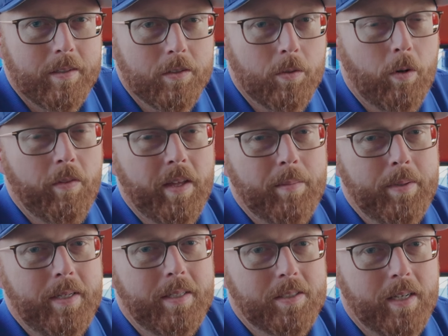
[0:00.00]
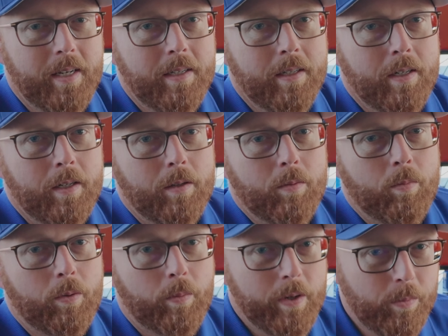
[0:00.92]
So all that being said,
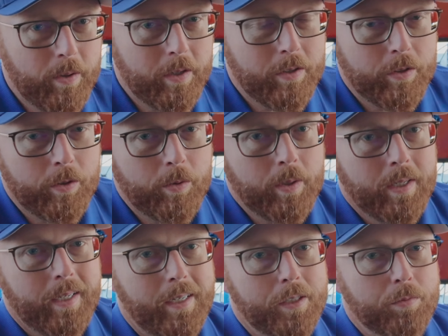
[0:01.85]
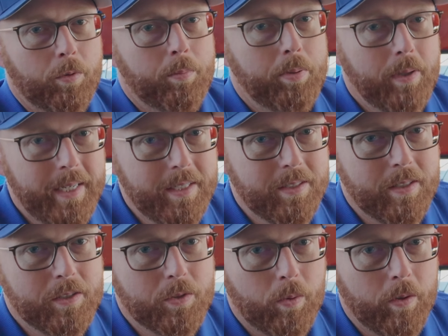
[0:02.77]
what we want to do is replace
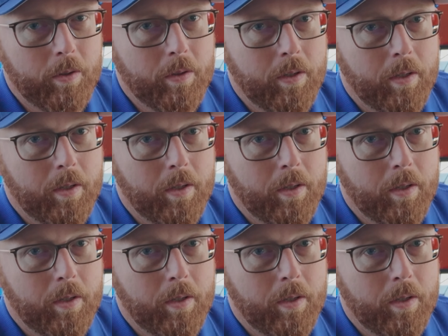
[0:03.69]
this oil